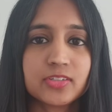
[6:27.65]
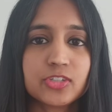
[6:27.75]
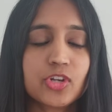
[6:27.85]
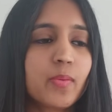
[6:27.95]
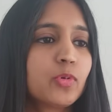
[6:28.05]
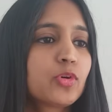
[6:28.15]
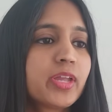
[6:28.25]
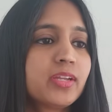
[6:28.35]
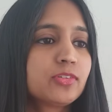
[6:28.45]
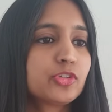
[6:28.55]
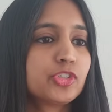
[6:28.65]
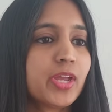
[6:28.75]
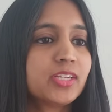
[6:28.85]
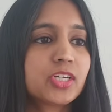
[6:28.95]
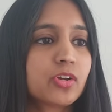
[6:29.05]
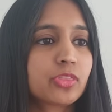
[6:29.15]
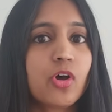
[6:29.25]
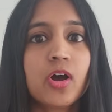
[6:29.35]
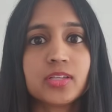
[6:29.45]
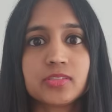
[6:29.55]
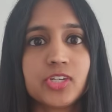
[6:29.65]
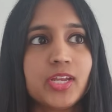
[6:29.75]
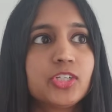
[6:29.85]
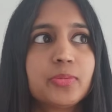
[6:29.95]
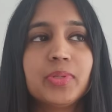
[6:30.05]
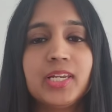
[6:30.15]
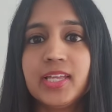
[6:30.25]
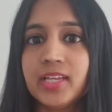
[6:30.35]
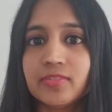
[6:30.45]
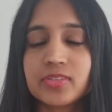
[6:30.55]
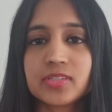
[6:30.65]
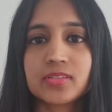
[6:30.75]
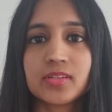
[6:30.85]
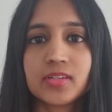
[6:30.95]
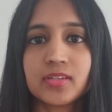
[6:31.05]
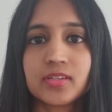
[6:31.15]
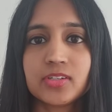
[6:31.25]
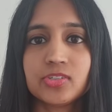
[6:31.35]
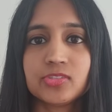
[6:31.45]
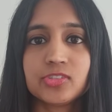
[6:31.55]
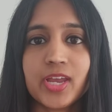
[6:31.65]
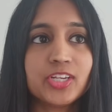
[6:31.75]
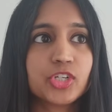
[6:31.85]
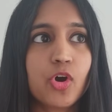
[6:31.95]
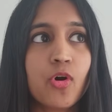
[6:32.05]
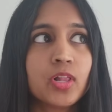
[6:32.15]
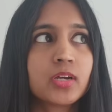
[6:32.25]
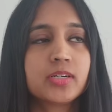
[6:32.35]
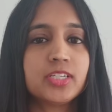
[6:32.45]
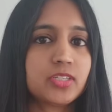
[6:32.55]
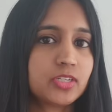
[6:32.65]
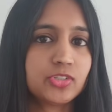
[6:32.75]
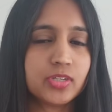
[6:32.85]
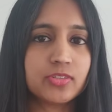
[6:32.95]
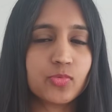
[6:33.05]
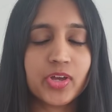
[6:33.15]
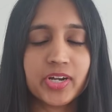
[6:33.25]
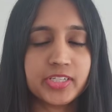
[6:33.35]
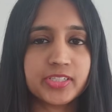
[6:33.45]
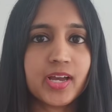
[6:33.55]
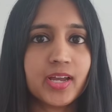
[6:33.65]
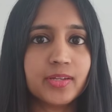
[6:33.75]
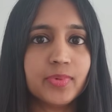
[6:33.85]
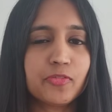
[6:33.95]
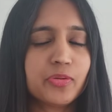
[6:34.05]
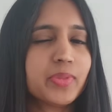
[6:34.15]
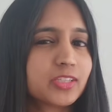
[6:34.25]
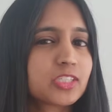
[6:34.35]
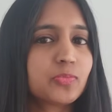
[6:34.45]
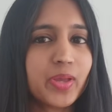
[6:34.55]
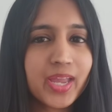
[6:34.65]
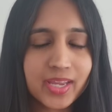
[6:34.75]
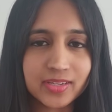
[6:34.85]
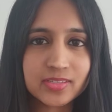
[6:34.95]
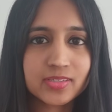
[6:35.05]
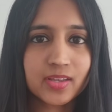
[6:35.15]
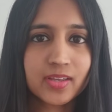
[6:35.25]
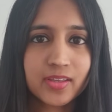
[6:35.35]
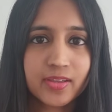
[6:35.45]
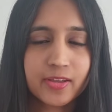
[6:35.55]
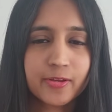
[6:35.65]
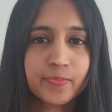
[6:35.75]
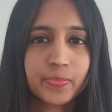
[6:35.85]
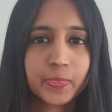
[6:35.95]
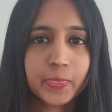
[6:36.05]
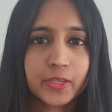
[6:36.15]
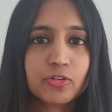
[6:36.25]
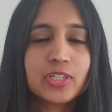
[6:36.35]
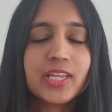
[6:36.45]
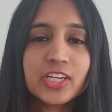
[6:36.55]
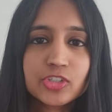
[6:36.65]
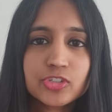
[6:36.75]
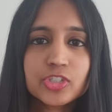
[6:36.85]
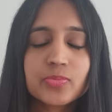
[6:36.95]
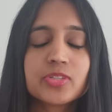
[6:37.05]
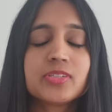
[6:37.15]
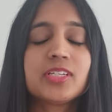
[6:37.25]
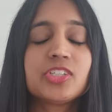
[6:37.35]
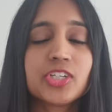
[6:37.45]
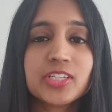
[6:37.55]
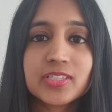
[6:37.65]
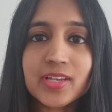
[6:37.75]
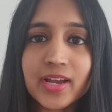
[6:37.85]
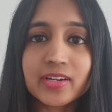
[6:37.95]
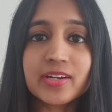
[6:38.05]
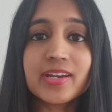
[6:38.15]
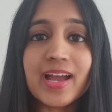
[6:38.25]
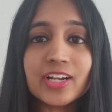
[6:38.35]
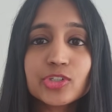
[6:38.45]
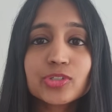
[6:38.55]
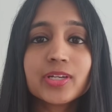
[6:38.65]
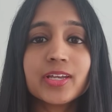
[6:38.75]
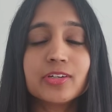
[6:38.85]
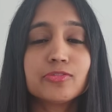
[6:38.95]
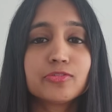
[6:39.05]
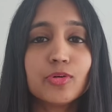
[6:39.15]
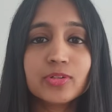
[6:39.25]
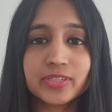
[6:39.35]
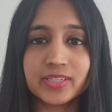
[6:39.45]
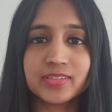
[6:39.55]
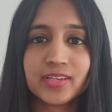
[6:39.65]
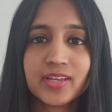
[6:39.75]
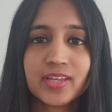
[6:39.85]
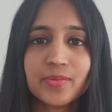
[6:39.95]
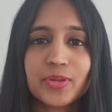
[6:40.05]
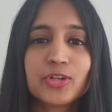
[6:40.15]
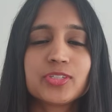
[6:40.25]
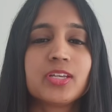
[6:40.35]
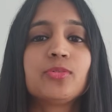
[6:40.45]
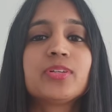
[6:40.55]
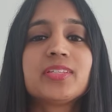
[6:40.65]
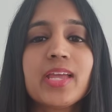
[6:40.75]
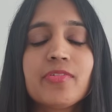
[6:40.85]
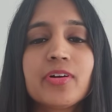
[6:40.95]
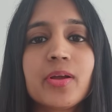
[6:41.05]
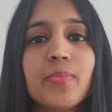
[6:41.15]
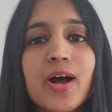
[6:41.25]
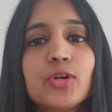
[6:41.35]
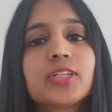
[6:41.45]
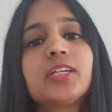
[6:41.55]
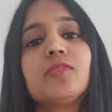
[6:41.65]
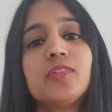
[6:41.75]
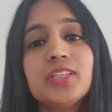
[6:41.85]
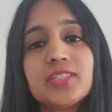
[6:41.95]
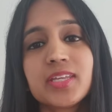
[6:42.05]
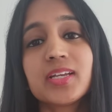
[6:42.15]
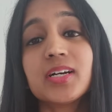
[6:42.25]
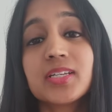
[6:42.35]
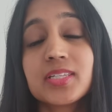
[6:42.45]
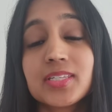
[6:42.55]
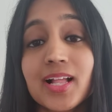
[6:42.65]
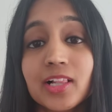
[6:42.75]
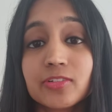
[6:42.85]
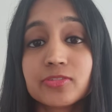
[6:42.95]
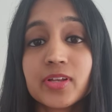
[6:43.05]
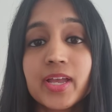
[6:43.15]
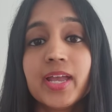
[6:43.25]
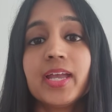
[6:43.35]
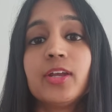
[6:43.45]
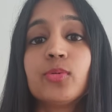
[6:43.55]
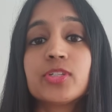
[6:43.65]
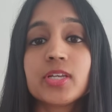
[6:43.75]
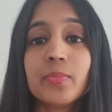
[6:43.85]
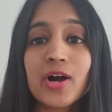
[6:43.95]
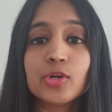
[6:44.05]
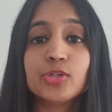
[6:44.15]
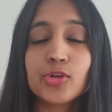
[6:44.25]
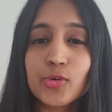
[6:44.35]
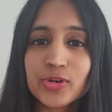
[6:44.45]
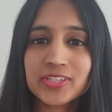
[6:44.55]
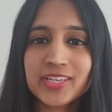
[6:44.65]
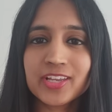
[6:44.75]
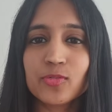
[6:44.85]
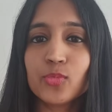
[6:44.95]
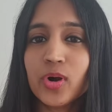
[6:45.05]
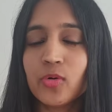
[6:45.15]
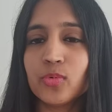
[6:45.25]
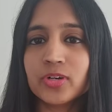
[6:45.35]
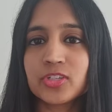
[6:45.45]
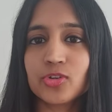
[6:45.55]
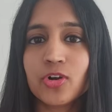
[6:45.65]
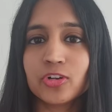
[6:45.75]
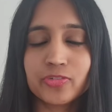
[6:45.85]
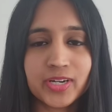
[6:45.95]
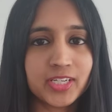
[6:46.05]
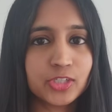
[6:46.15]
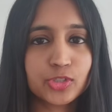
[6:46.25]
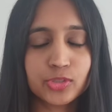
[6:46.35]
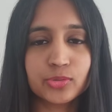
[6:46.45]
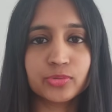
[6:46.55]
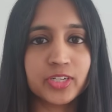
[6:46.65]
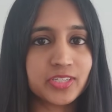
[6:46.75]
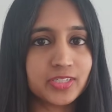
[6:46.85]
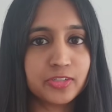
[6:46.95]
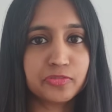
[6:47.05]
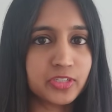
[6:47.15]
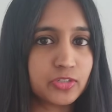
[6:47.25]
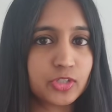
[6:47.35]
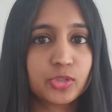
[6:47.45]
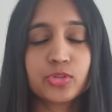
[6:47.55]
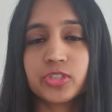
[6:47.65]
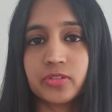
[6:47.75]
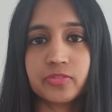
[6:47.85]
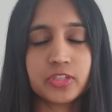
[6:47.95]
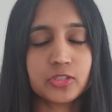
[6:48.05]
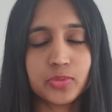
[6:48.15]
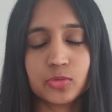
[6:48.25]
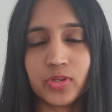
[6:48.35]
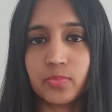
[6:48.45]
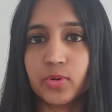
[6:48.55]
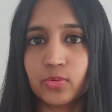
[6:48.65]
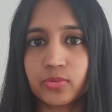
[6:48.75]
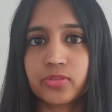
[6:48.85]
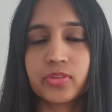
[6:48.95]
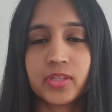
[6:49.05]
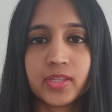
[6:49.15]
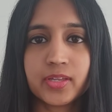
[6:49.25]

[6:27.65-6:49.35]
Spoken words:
She stopped looking to change her thoughts, change her beliefs, change all her decisions one at a time. And from that space, the relationships she desired naturally unfolded because it was never about convincing herself. It was about noticing what was already true. There's a difference, huge difference between both.